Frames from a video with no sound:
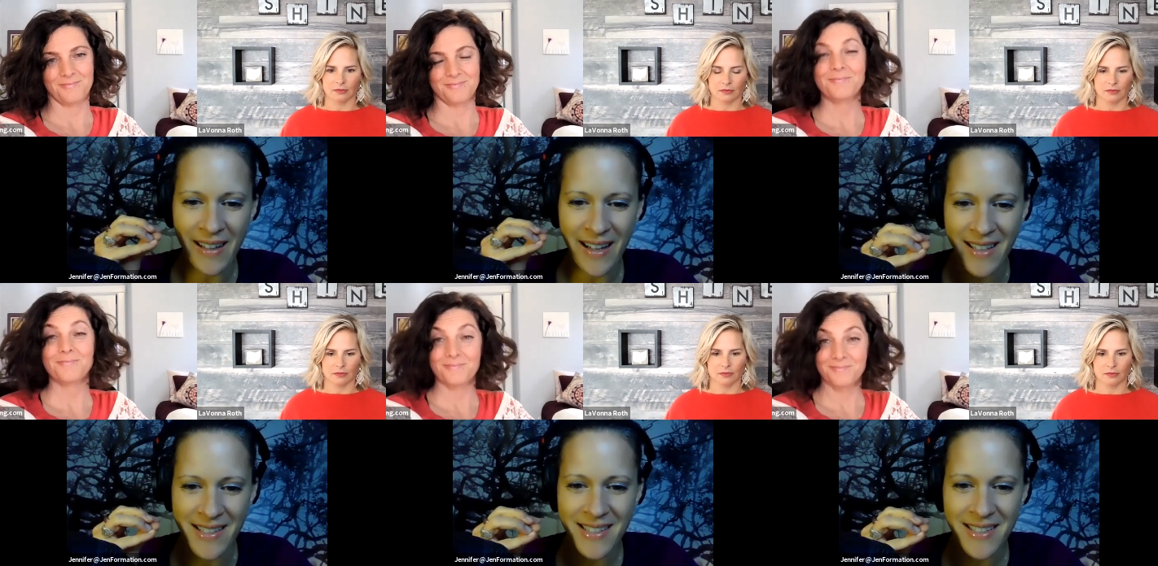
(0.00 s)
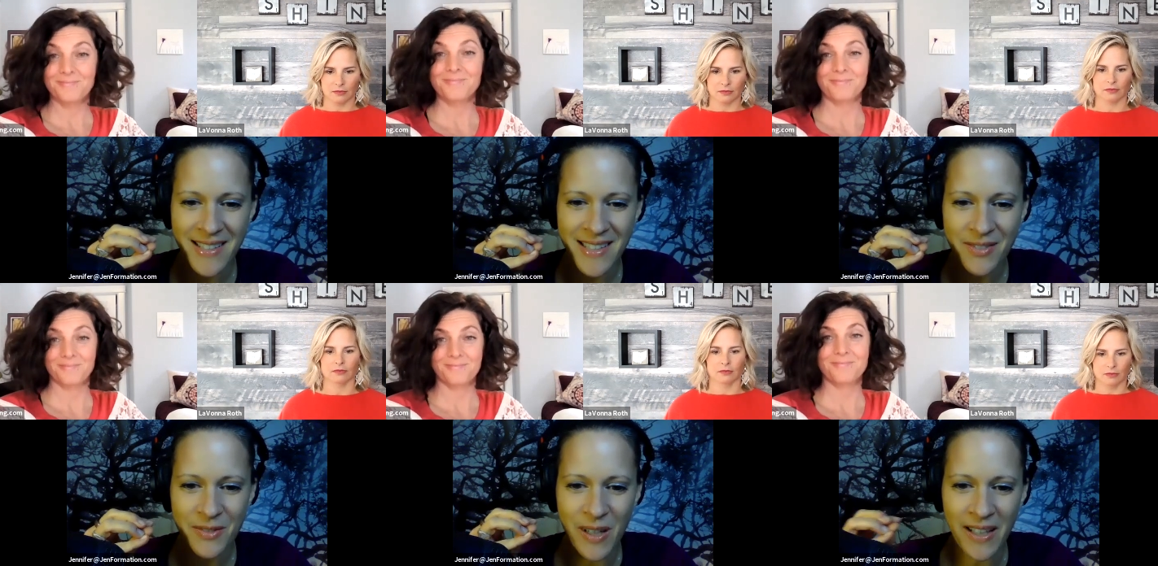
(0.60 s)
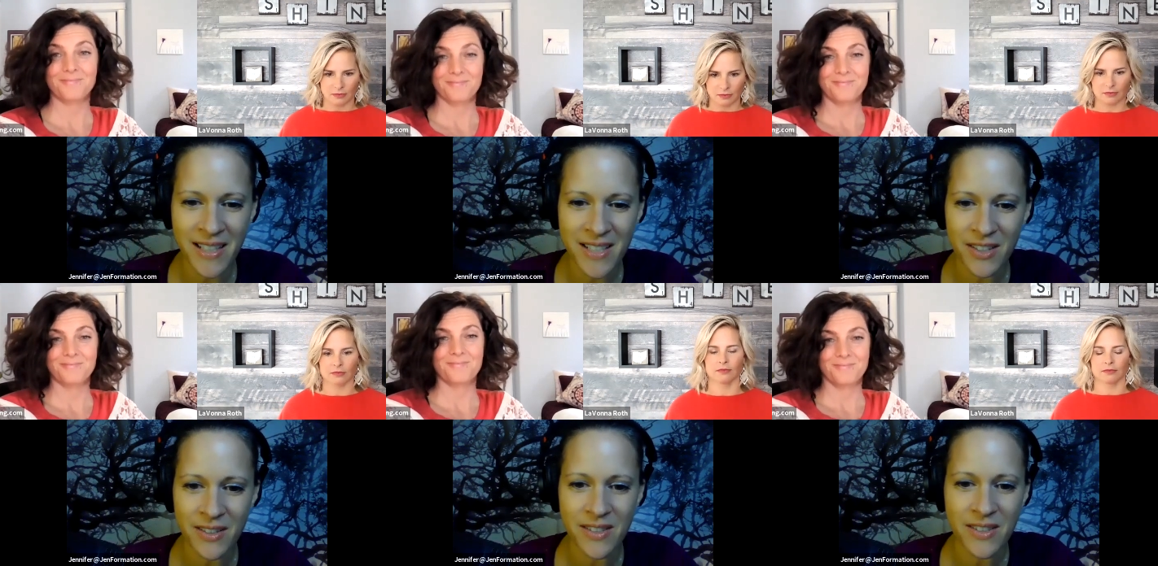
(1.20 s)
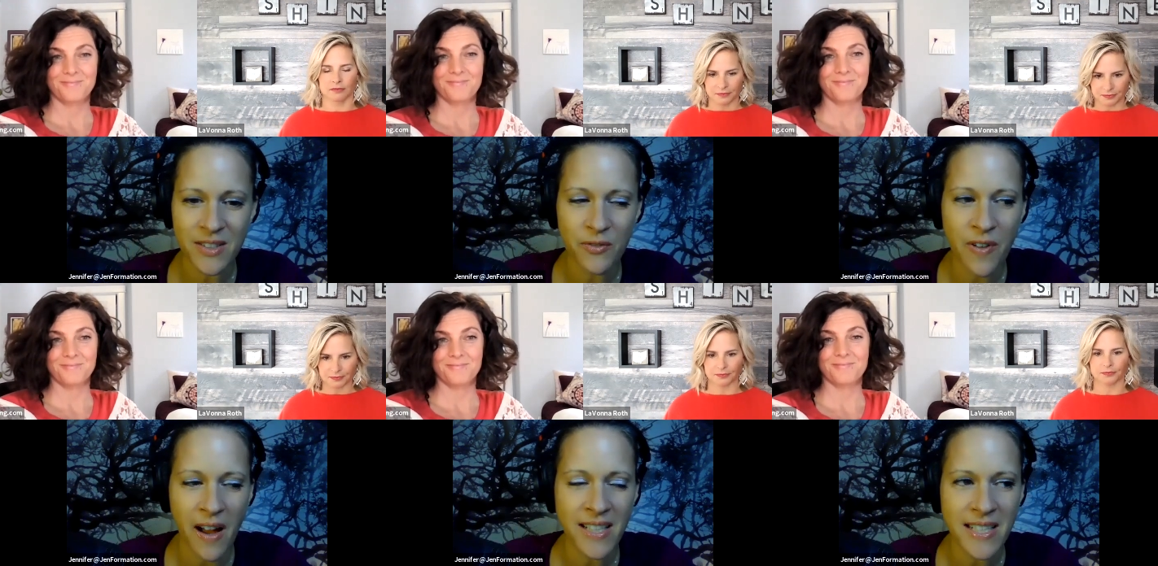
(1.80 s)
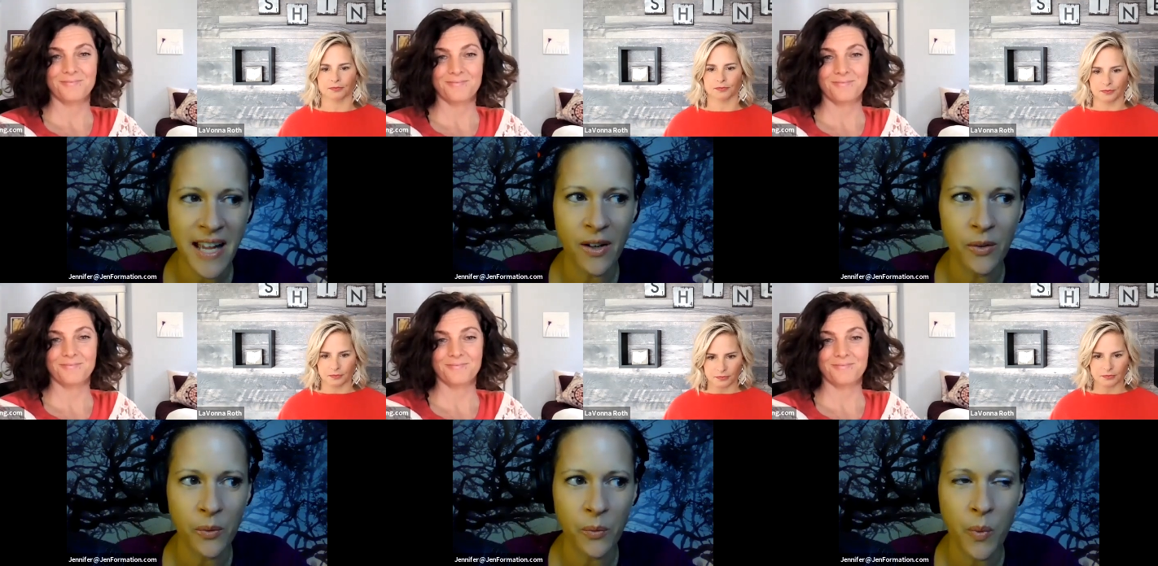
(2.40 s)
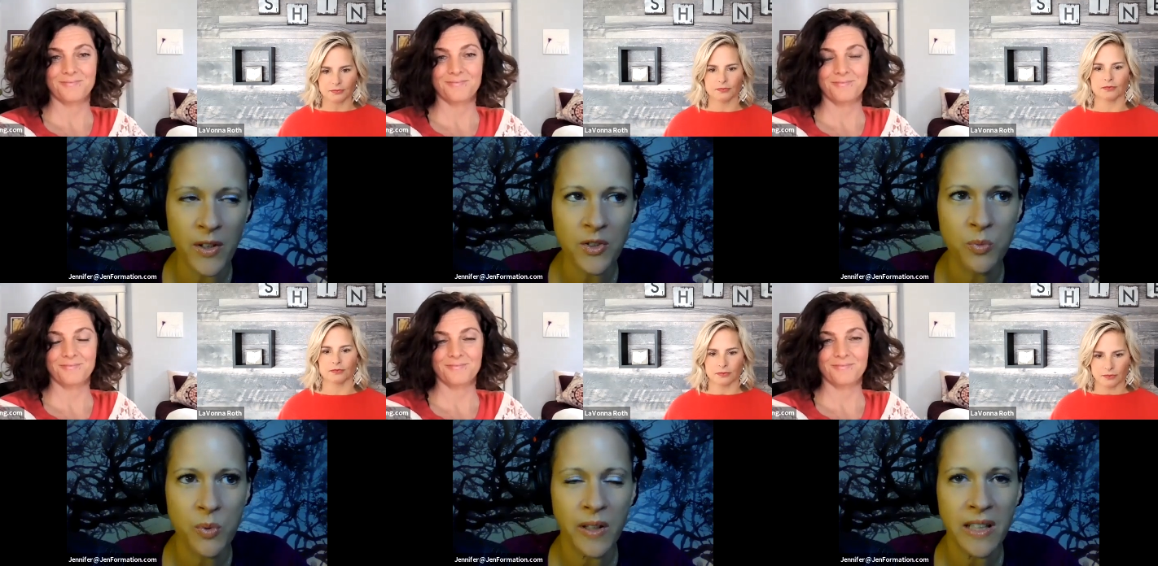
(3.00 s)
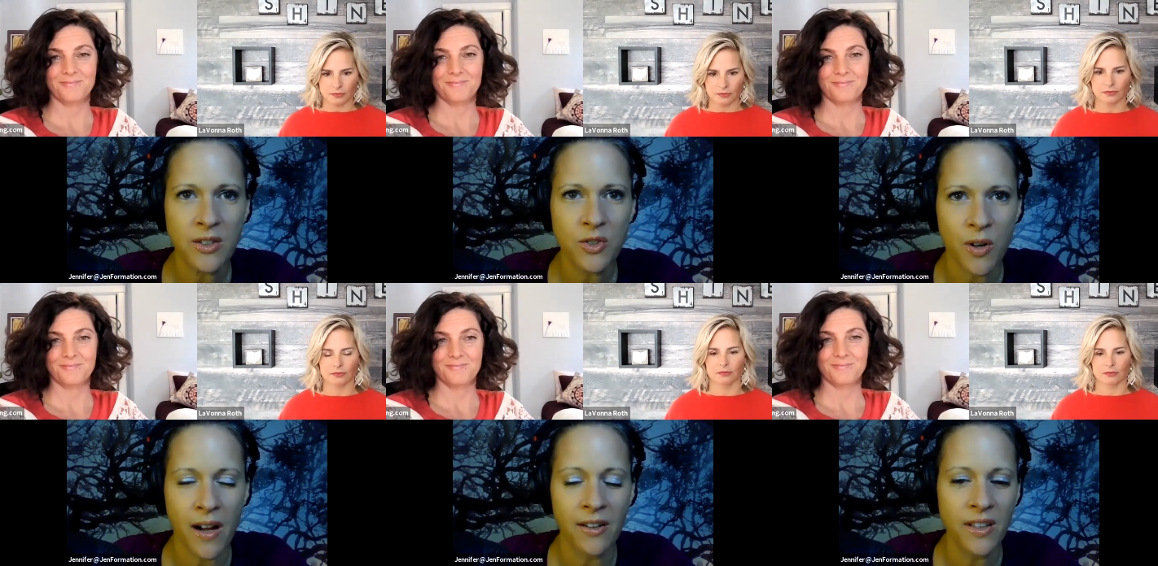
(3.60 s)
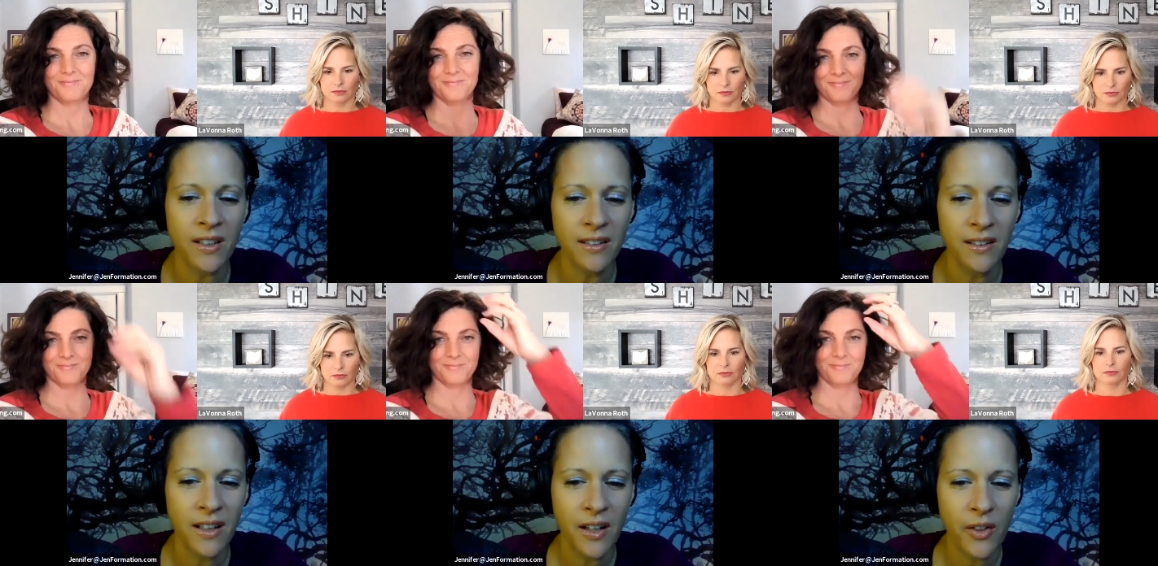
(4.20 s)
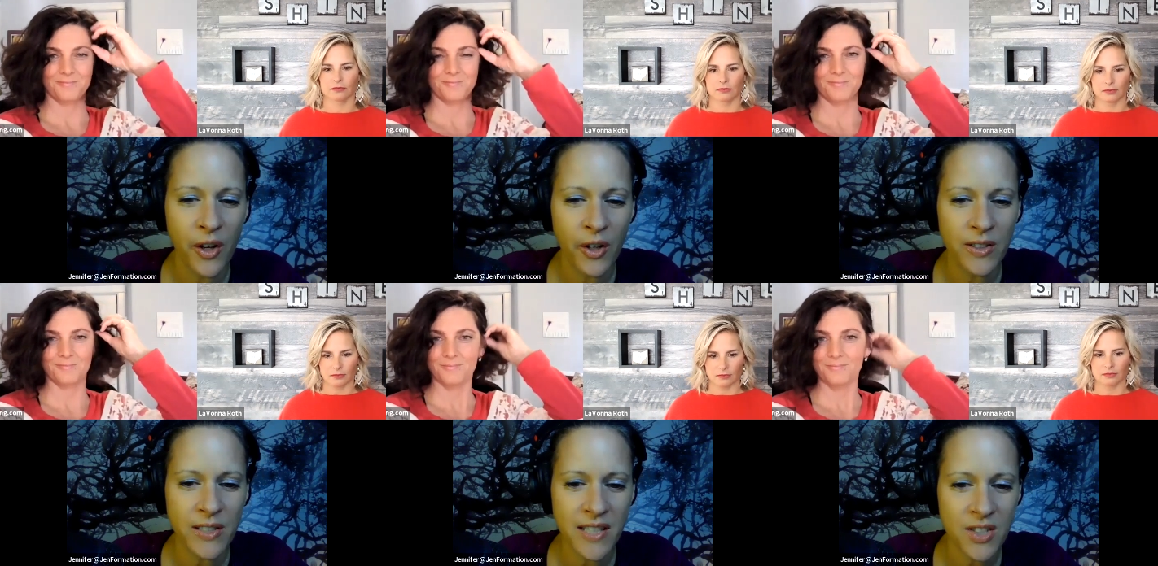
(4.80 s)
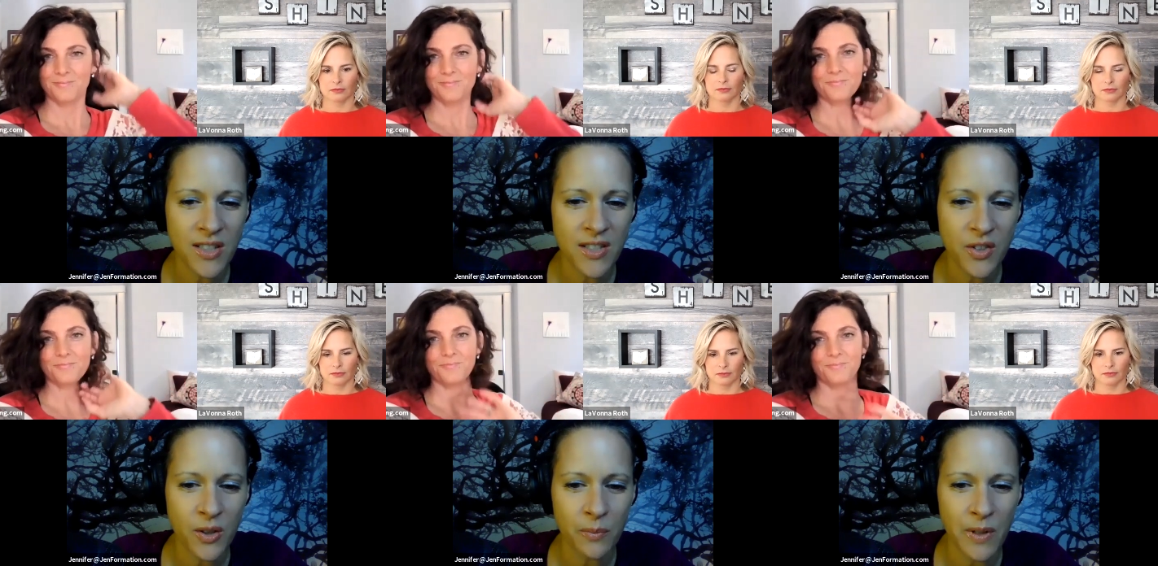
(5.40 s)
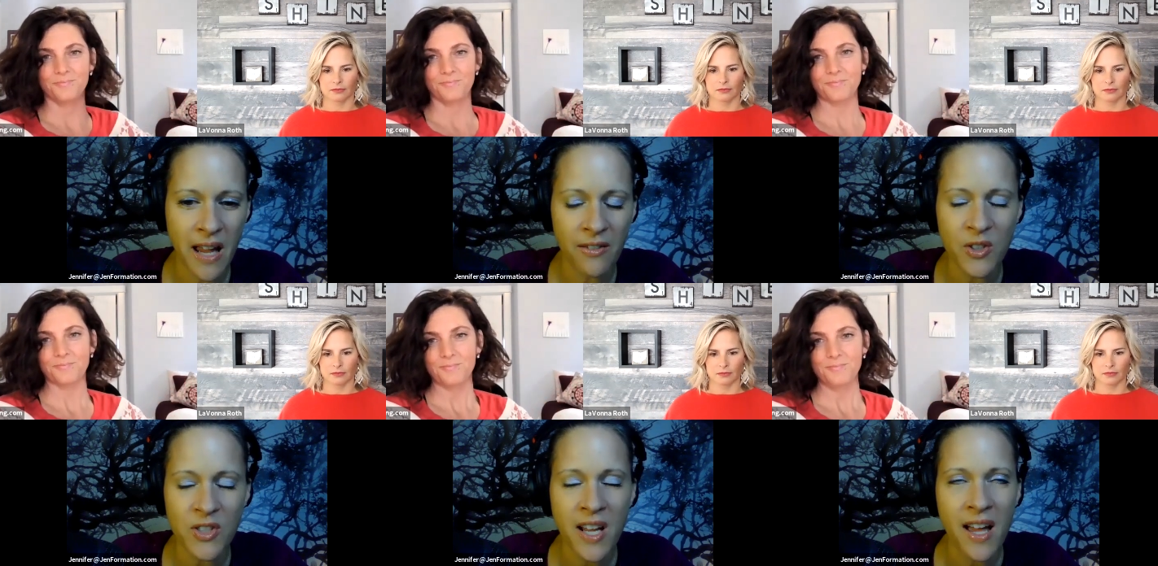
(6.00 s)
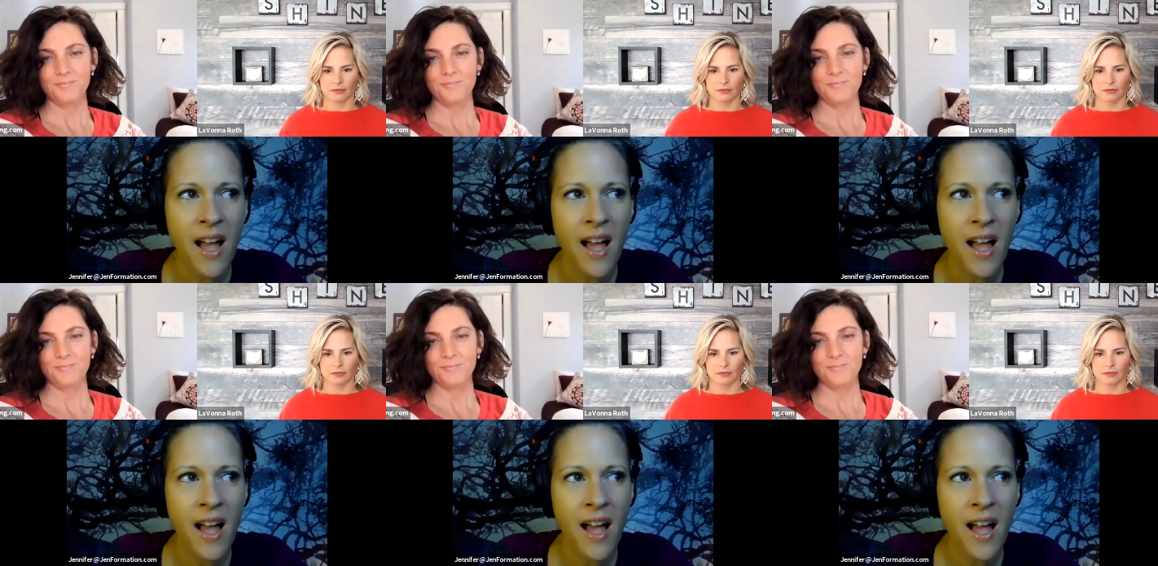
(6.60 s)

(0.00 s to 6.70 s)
Speaker 1: that essence, right? To to find out what's really driving their decisions, their behaviors.